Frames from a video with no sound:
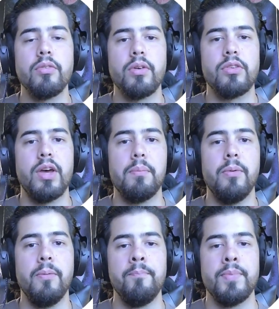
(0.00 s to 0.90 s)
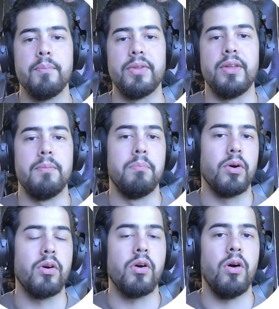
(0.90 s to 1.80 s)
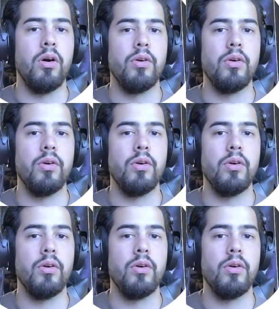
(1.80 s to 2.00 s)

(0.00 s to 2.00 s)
example, but didn't book a call.